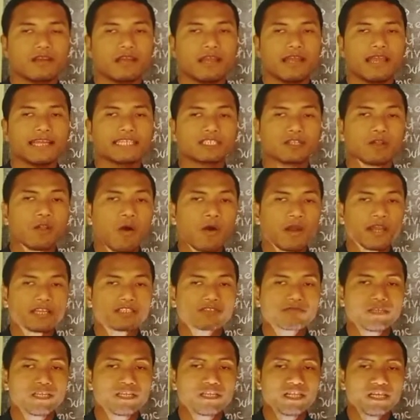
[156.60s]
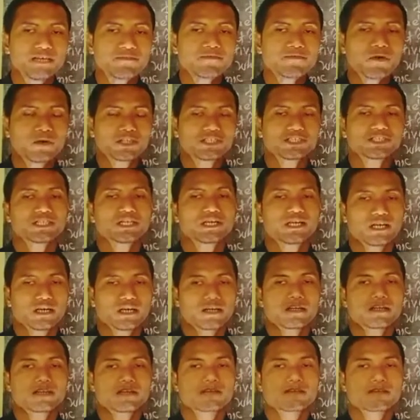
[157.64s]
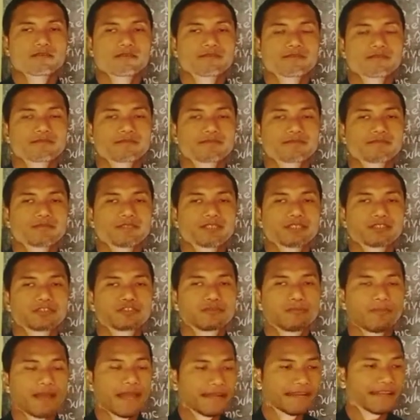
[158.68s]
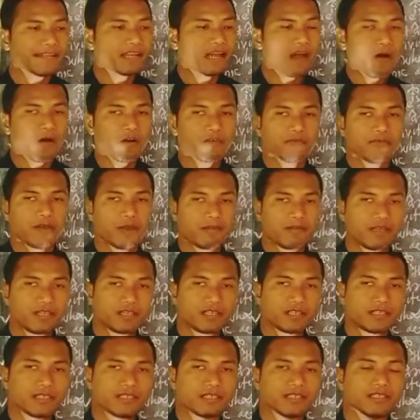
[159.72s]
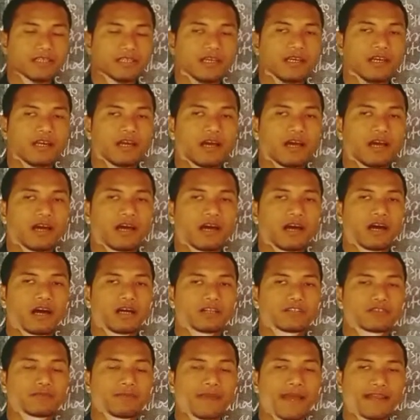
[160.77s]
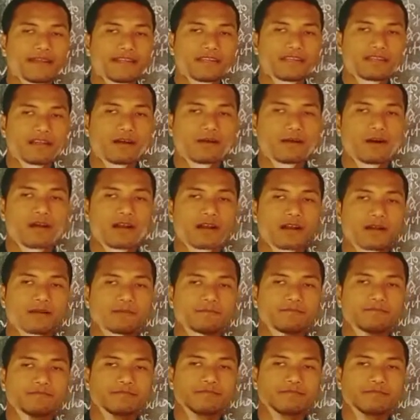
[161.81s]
As long as we live on this earth, to maintain our family, to maintain our